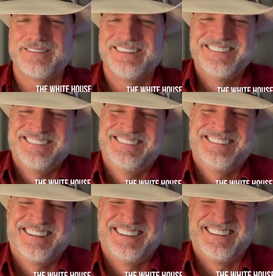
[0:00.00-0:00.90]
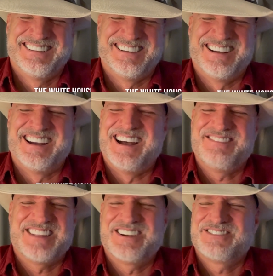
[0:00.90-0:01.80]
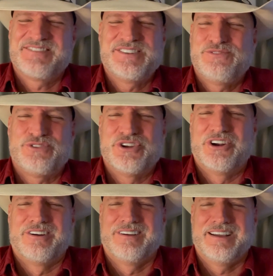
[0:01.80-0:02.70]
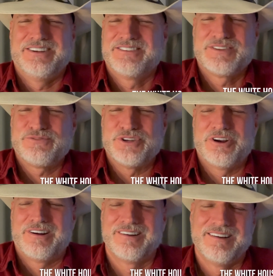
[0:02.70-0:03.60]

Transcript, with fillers: I don't have any fear. I don't have any fear.